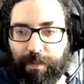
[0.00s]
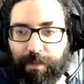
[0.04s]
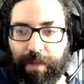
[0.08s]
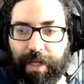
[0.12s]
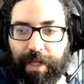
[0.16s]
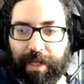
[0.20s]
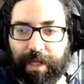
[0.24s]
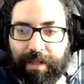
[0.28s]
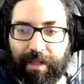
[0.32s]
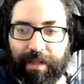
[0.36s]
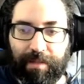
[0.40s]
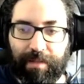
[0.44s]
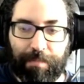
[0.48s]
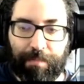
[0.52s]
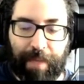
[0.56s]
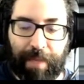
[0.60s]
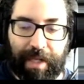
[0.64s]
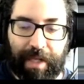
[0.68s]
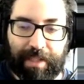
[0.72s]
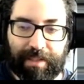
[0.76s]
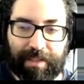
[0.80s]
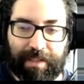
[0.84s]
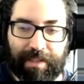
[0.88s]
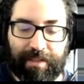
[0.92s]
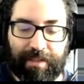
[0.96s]
from here that
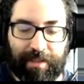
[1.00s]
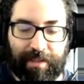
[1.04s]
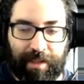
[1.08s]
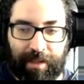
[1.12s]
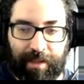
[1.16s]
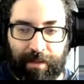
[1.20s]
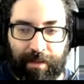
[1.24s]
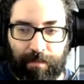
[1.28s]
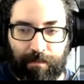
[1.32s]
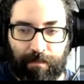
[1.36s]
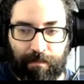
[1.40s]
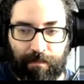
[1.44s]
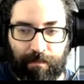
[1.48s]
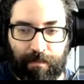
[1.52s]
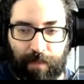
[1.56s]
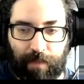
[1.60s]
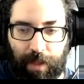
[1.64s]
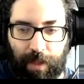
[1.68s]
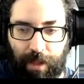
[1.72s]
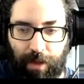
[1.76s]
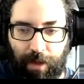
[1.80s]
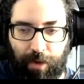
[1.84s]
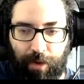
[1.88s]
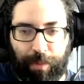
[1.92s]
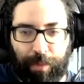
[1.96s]
makes this thing
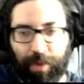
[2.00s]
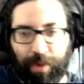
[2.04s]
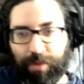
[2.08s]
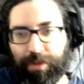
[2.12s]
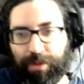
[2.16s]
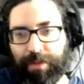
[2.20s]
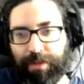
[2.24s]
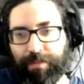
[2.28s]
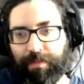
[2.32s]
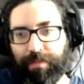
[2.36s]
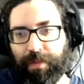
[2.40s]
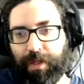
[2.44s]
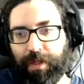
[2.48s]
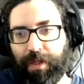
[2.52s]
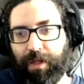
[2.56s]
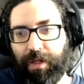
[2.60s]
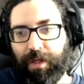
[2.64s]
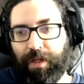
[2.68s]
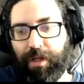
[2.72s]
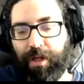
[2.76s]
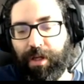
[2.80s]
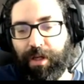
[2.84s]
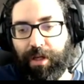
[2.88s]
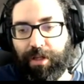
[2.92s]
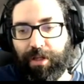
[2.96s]
commute.
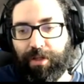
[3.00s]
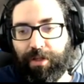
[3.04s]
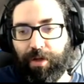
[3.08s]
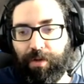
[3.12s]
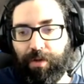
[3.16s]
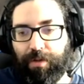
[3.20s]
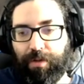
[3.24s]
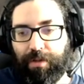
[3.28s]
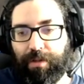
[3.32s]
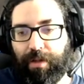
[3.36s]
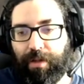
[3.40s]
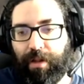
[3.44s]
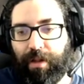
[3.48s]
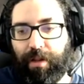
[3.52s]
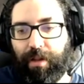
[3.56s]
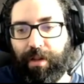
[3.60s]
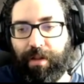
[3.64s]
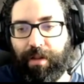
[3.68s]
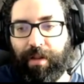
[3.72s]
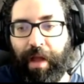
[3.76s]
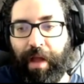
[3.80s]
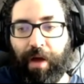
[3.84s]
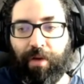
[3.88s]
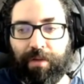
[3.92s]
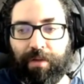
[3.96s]
So
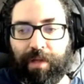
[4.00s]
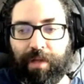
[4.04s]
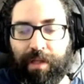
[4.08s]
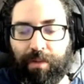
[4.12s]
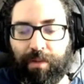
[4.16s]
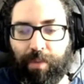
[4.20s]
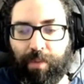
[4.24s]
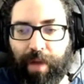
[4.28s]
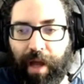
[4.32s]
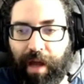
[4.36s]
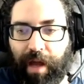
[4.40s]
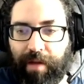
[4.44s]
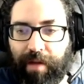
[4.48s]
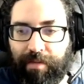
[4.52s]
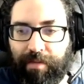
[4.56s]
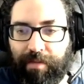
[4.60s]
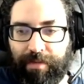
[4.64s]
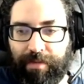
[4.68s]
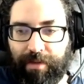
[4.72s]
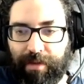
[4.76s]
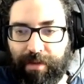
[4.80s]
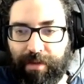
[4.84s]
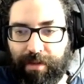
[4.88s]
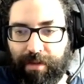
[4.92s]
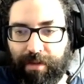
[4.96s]
now that we
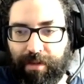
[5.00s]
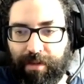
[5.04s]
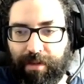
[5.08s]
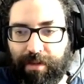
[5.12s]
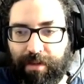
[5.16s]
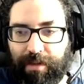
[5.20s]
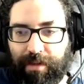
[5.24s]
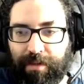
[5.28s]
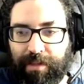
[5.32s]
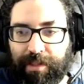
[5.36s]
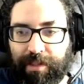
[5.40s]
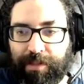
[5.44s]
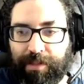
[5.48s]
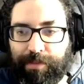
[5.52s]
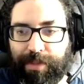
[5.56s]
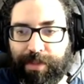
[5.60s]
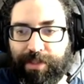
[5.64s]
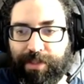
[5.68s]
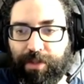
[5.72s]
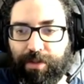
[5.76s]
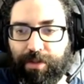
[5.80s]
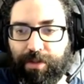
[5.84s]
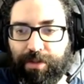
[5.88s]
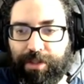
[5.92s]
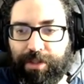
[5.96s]
have this
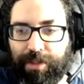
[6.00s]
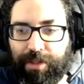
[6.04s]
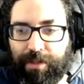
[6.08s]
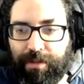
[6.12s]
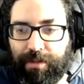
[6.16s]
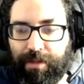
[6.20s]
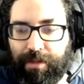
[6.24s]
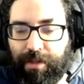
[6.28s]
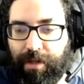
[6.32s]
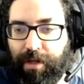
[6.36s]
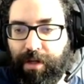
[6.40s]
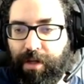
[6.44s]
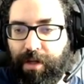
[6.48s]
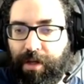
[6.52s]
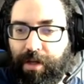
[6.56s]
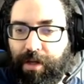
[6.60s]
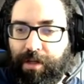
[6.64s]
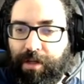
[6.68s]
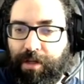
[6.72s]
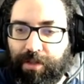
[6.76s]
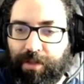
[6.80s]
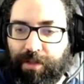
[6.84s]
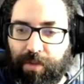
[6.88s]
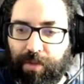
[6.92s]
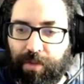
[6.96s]
resolution,
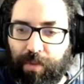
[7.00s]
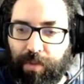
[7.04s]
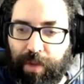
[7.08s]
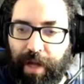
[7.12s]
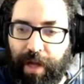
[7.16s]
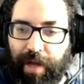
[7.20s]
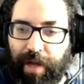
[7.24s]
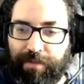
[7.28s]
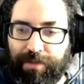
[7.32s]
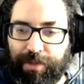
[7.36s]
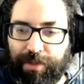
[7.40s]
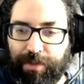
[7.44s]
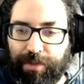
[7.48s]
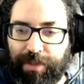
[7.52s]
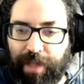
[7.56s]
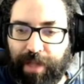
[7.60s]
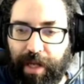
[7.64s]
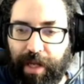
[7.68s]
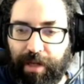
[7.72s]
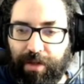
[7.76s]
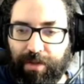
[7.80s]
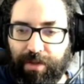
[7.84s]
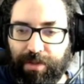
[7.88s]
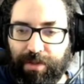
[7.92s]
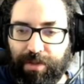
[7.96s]
so we have two
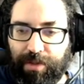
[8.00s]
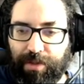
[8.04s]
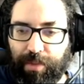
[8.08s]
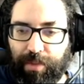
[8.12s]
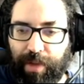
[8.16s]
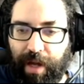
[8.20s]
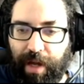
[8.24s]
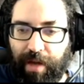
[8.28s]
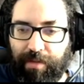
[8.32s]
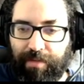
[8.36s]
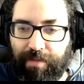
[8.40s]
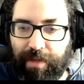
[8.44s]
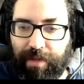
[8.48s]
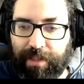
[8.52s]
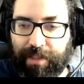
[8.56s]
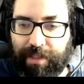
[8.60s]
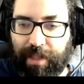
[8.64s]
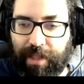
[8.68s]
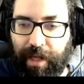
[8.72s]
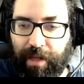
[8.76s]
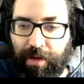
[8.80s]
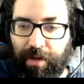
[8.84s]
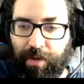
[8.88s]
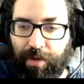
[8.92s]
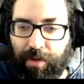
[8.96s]
cycles. We have a
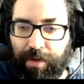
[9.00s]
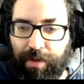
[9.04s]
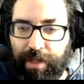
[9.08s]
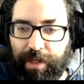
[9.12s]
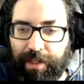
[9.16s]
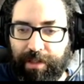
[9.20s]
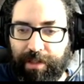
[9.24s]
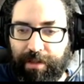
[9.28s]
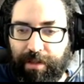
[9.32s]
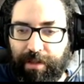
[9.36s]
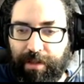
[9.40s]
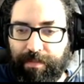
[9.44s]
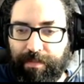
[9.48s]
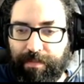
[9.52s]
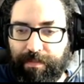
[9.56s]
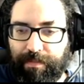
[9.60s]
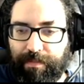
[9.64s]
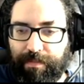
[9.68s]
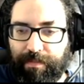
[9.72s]
cycle here,